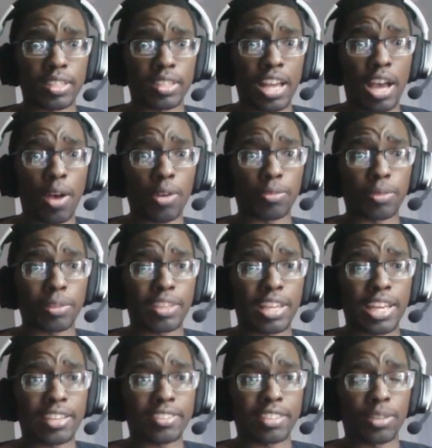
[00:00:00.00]
I was about to
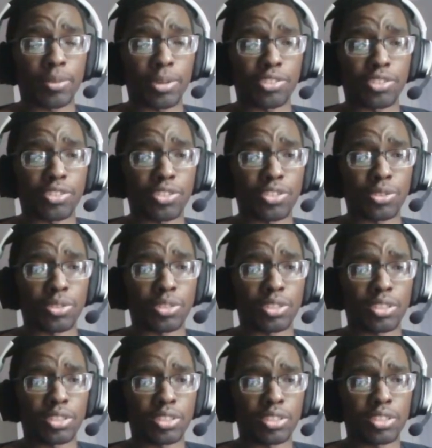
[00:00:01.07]
ask that question too.
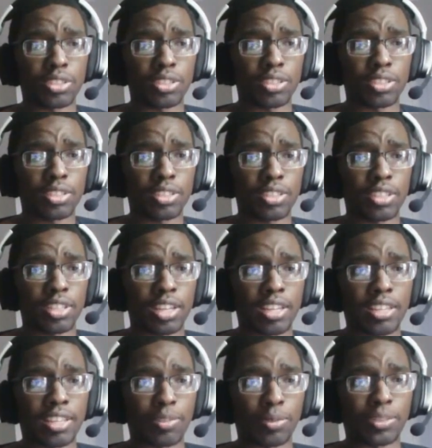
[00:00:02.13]

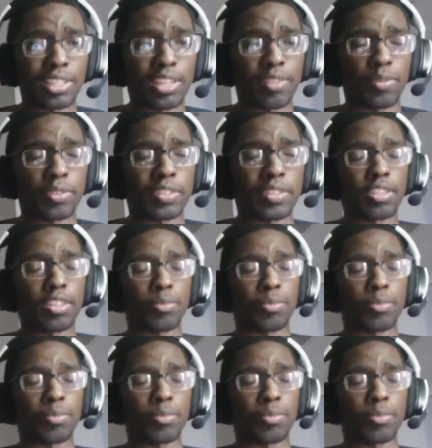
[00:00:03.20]
That's what they get for taking his